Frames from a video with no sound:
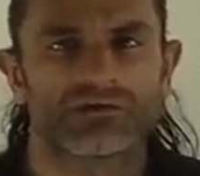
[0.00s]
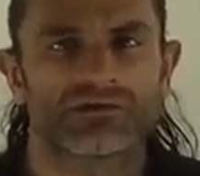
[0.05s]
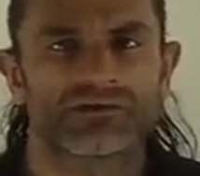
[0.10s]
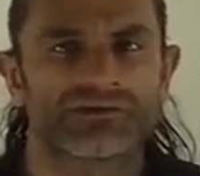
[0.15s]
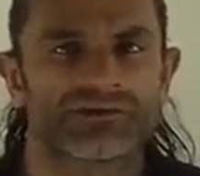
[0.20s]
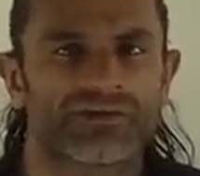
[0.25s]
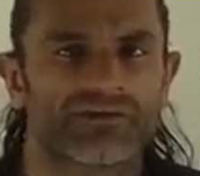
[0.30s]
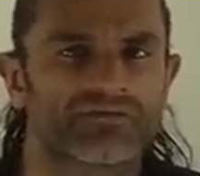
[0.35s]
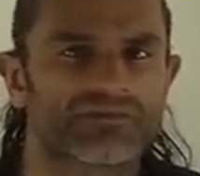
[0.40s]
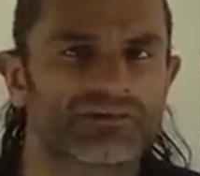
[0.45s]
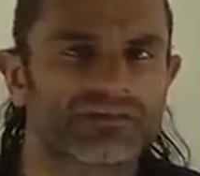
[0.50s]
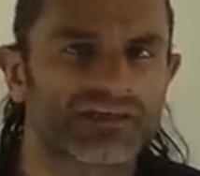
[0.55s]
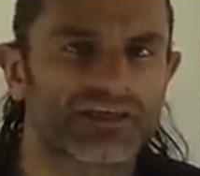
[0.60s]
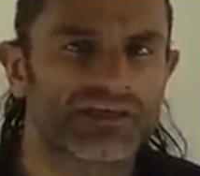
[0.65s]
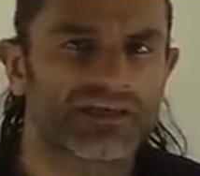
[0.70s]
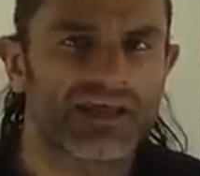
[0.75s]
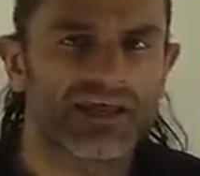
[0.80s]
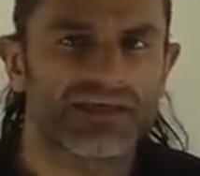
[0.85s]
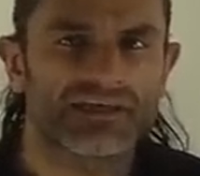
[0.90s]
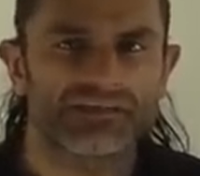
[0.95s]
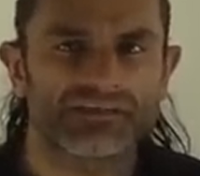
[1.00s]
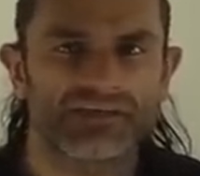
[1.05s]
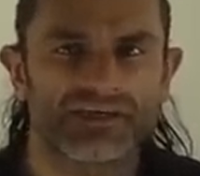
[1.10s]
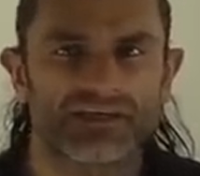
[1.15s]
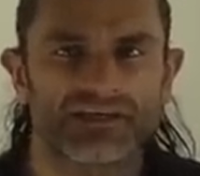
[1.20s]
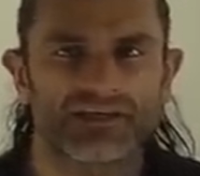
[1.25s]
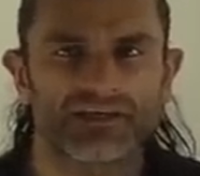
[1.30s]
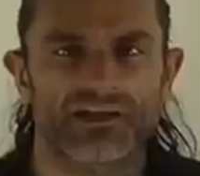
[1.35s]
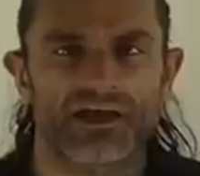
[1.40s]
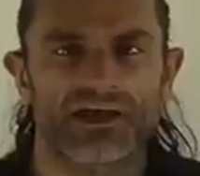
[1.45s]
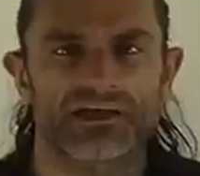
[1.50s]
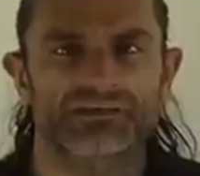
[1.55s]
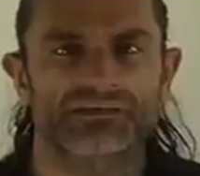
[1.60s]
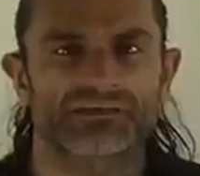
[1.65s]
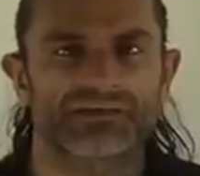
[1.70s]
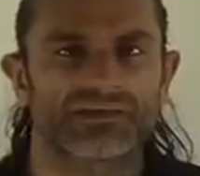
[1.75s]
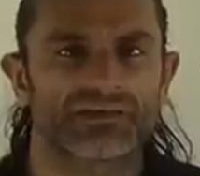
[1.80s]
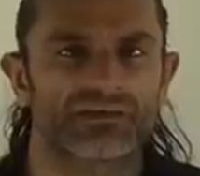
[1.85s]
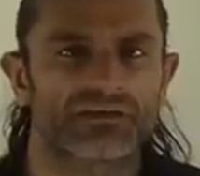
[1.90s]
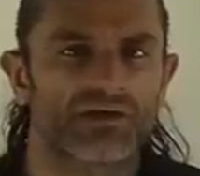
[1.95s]
17, 18 and
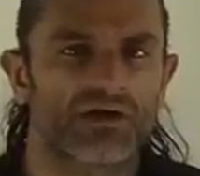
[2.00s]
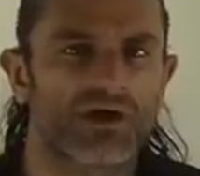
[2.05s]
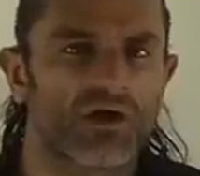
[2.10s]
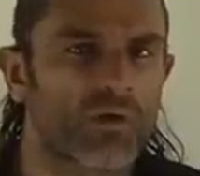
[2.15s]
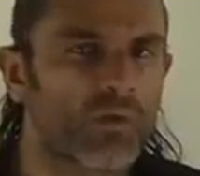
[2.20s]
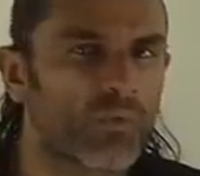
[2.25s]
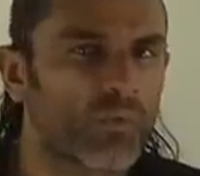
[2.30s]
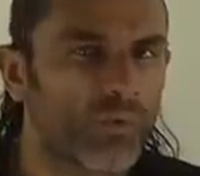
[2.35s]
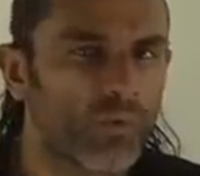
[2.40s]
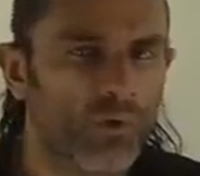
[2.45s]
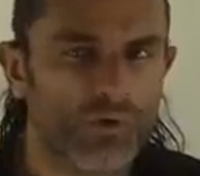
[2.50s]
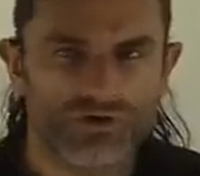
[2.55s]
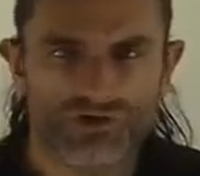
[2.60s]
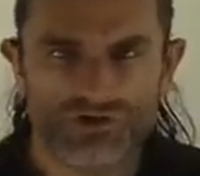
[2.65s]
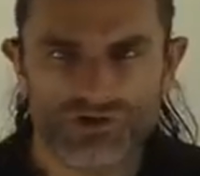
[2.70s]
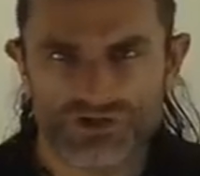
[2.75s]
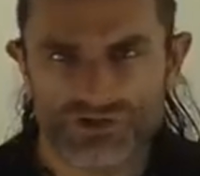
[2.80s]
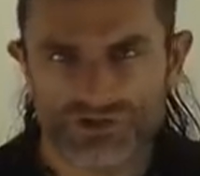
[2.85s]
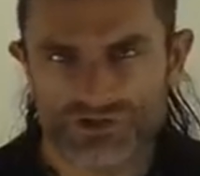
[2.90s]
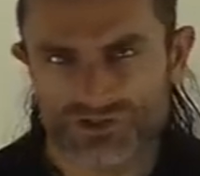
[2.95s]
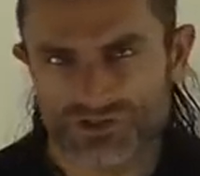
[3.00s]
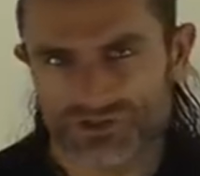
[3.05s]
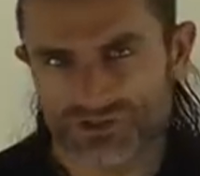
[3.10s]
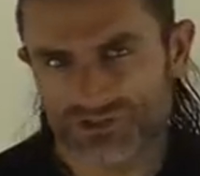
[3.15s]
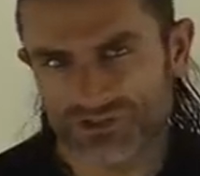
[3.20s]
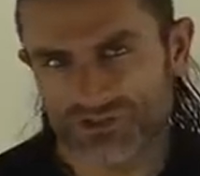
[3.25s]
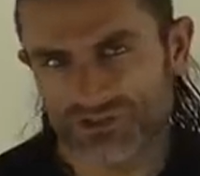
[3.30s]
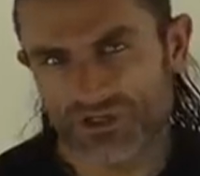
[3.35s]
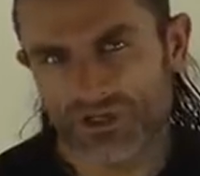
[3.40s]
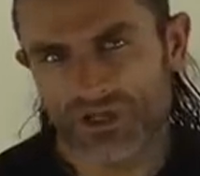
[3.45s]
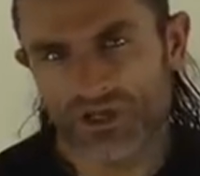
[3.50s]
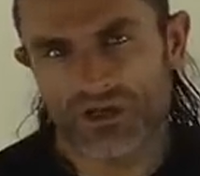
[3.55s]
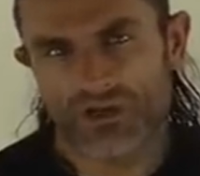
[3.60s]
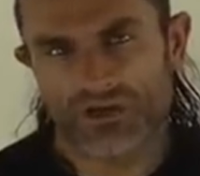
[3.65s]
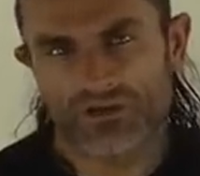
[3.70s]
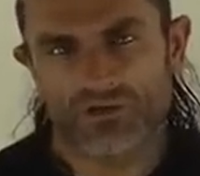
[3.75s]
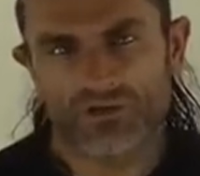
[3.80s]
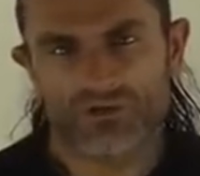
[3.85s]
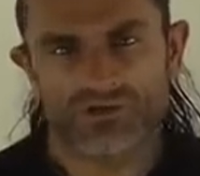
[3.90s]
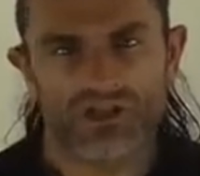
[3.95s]
19, whoosh
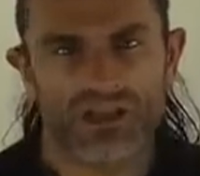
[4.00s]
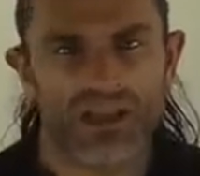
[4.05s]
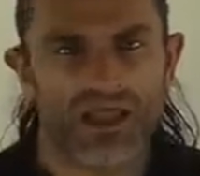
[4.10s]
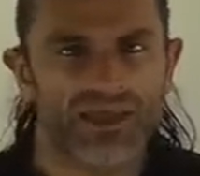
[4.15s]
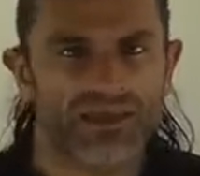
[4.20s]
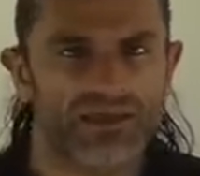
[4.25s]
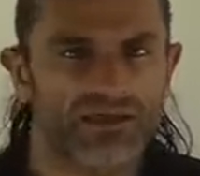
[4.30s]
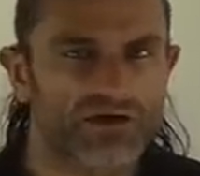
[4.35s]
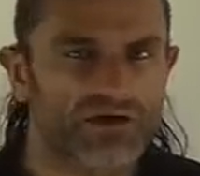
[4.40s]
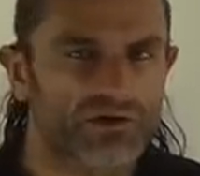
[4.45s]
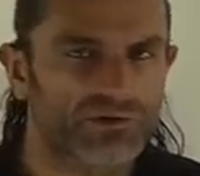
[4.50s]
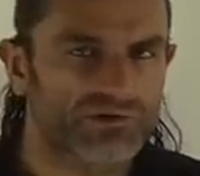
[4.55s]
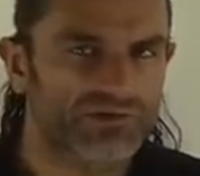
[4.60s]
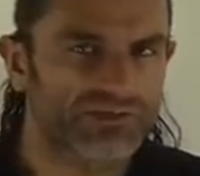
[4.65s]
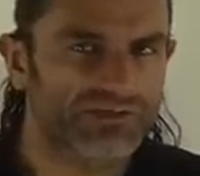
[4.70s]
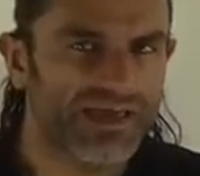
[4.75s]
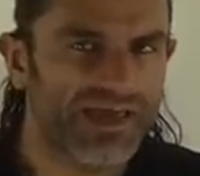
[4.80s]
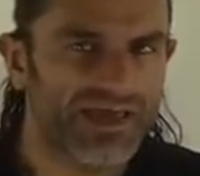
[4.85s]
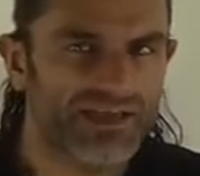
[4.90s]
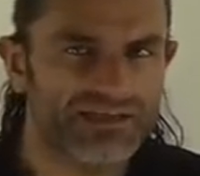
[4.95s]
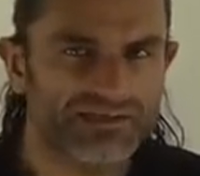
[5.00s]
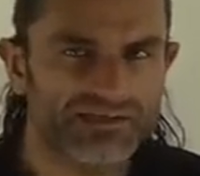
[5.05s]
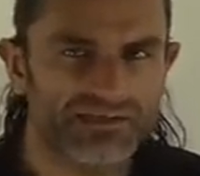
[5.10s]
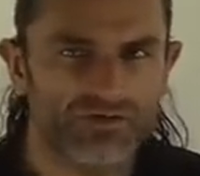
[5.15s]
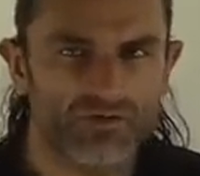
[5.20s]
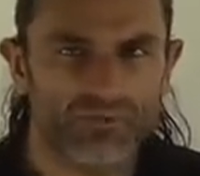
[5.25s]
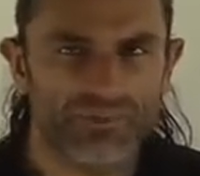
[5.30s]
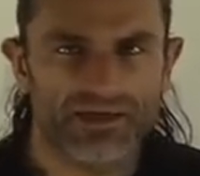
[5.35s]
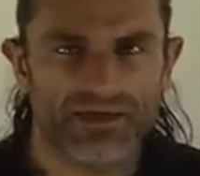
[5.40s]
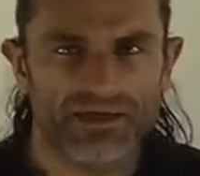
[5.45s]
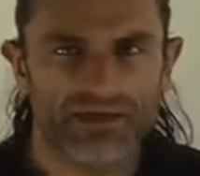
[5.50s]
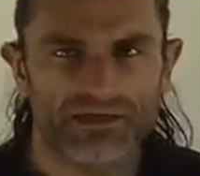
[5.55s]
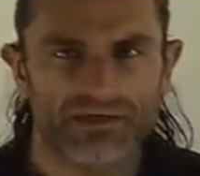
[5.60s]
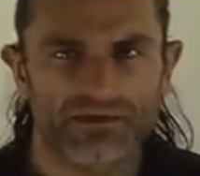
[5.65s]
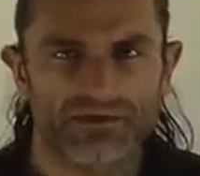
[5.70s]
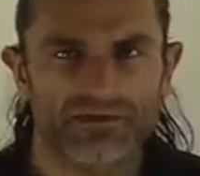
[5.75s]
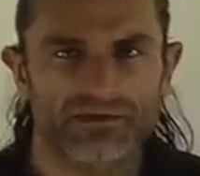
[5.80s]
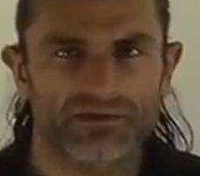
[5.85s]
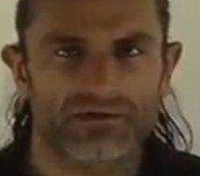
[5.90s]
those light codes enter your being.